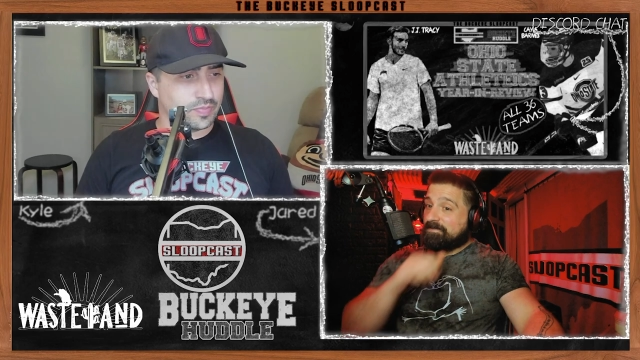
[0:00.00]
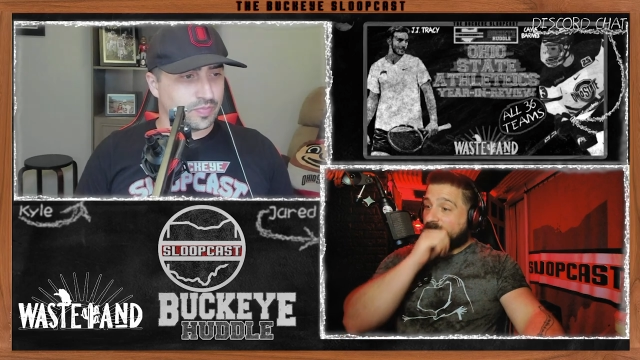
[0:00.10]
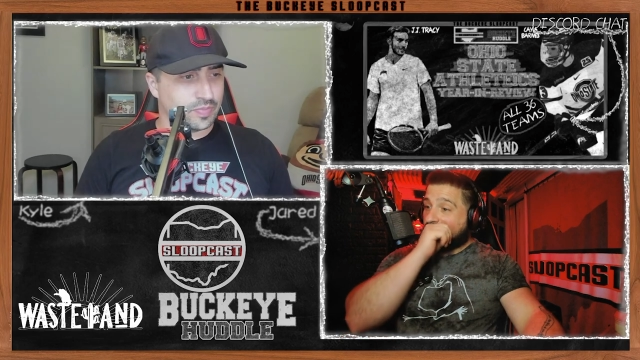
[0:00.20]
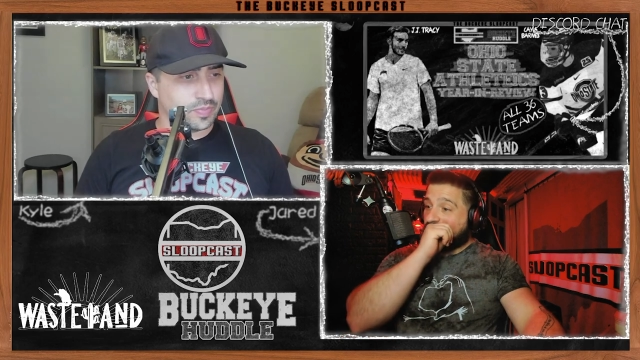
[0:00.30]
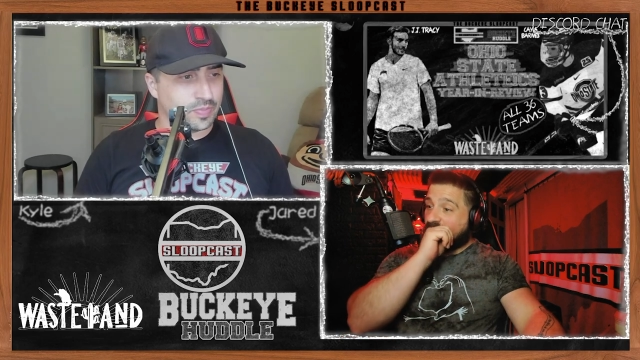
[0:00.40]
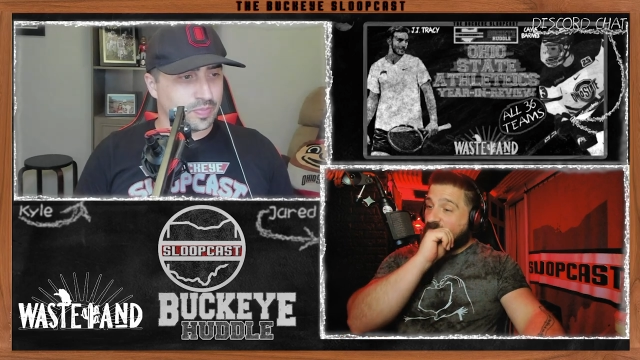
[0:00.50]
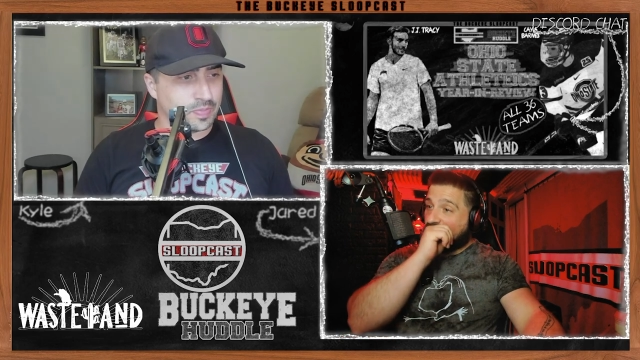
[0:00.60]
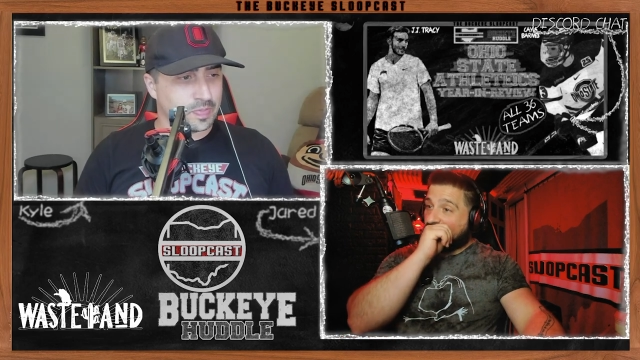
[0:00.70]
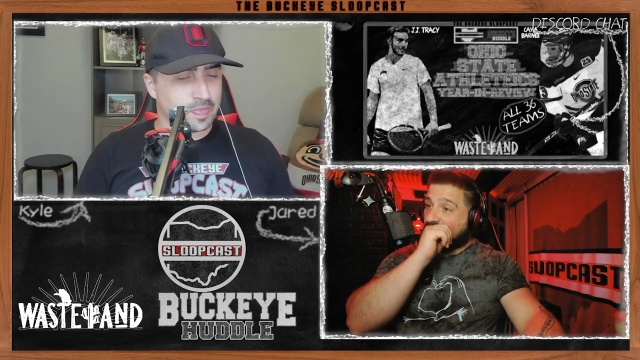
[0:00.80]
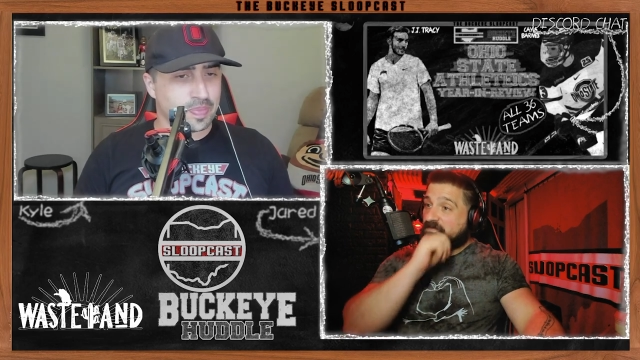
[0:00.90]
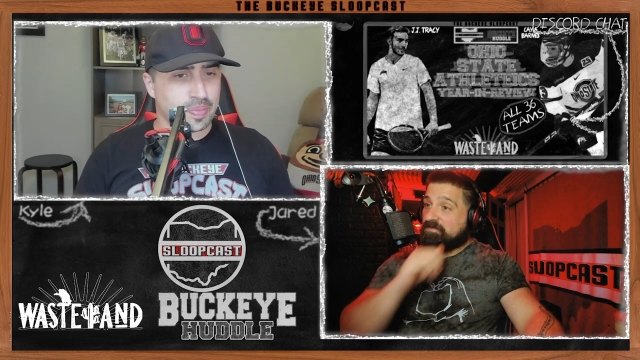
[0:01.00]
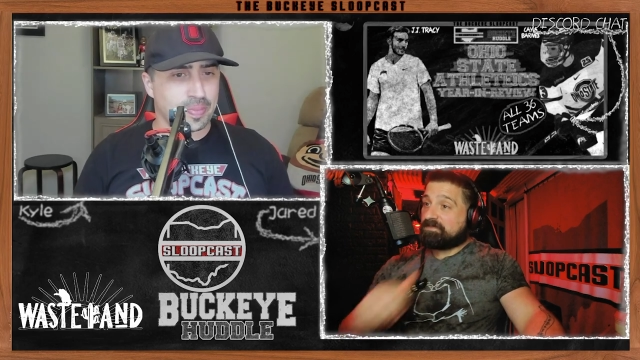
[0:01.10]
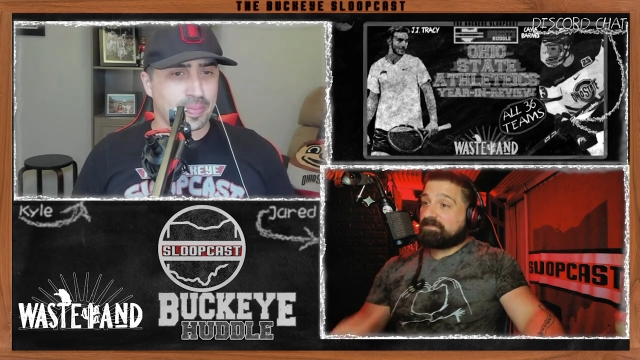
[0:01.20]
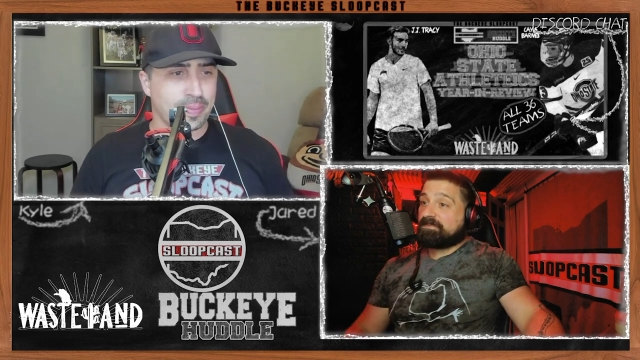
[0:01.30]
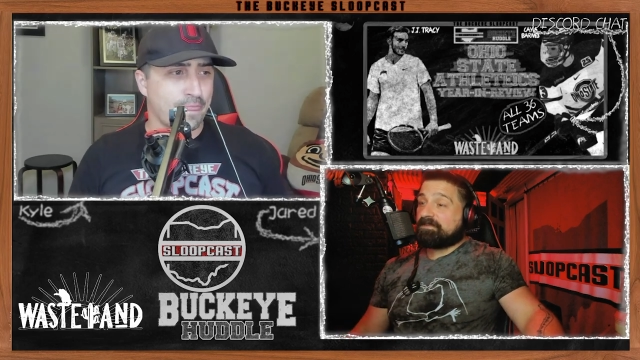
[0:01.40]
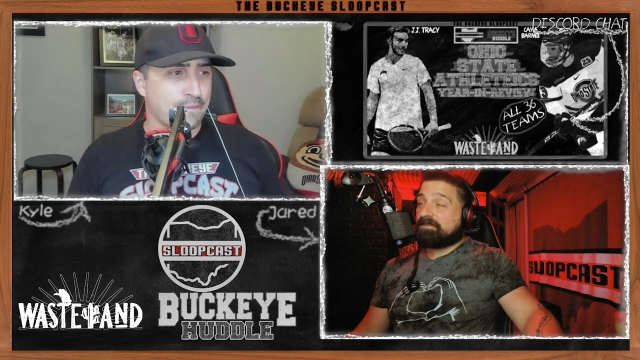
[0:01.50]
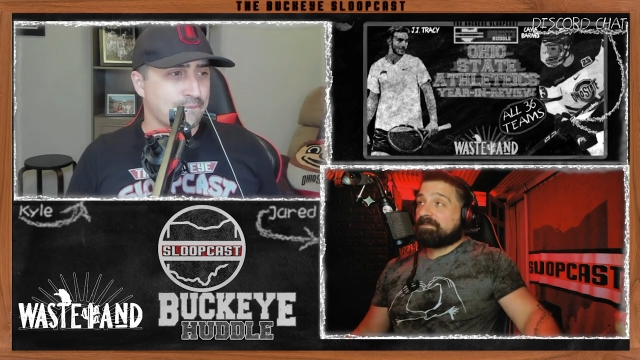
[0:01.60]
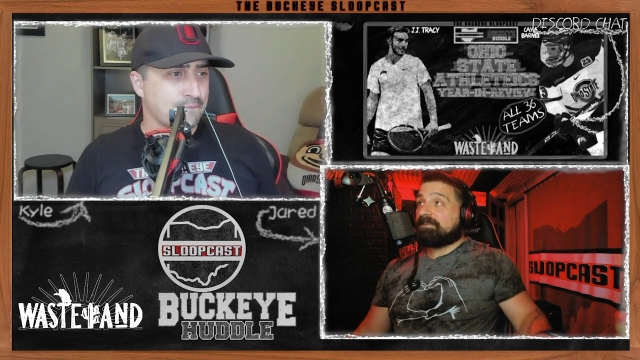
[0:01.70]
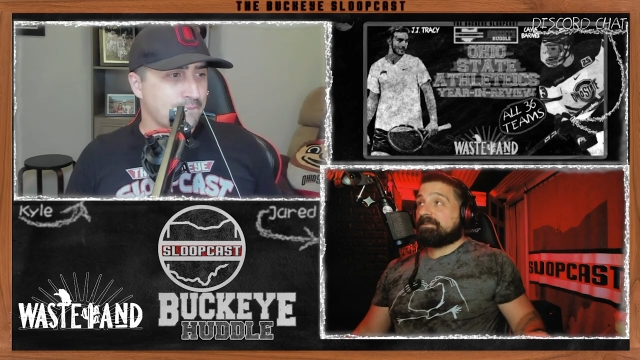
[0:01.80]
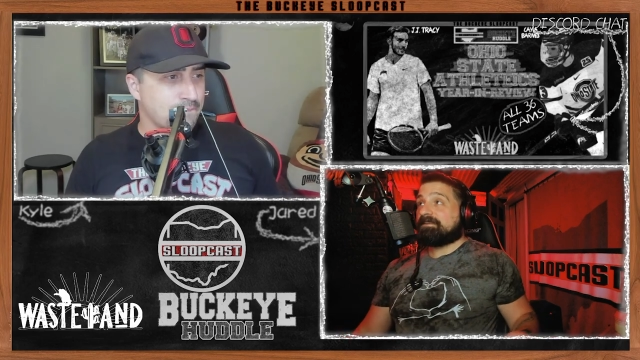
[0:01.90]

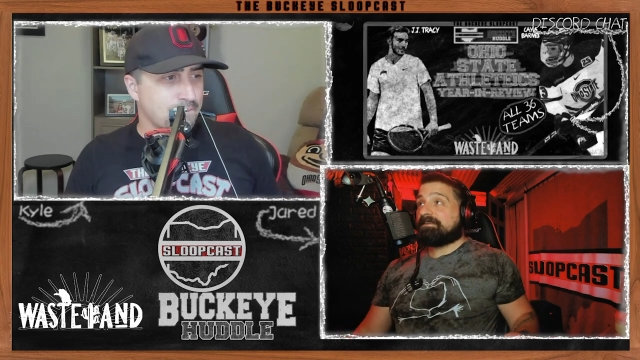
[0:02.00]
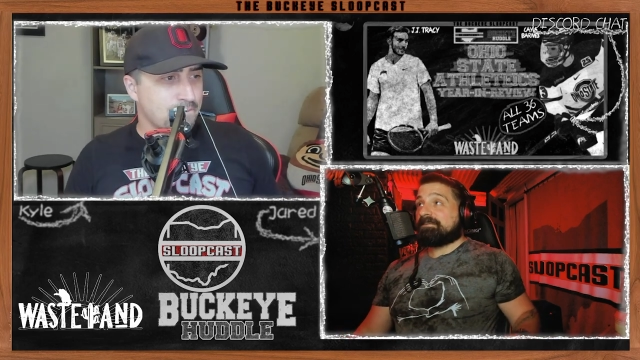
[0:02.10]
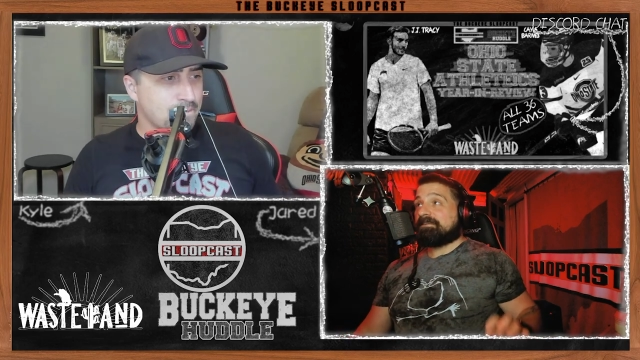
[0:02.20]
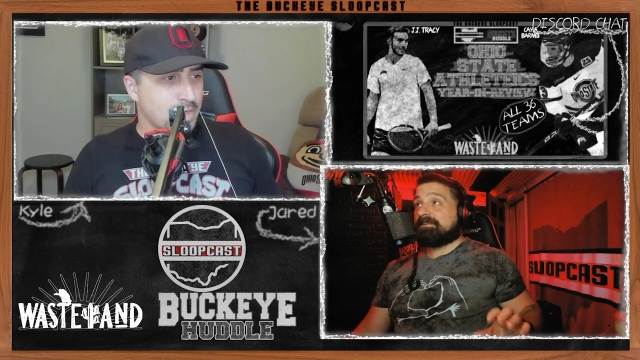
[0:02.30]
Nothing is said.